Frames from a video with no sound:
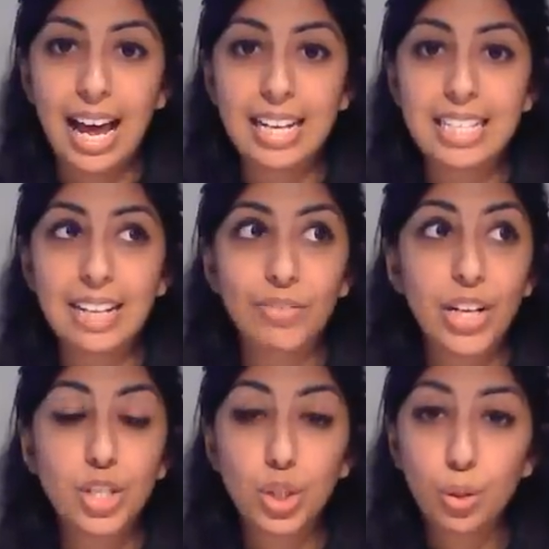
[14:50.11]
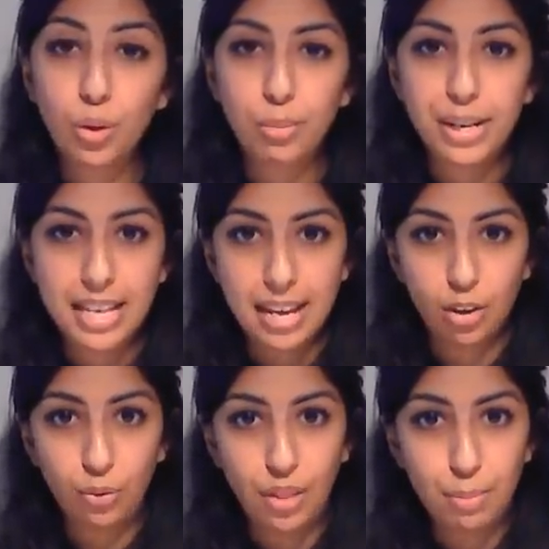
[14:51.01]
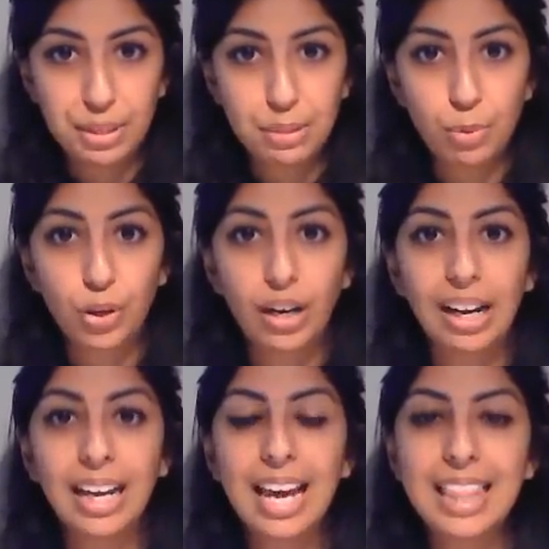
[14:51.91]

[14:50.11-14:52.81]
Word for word: And if they do want to be taken off their beta blocker,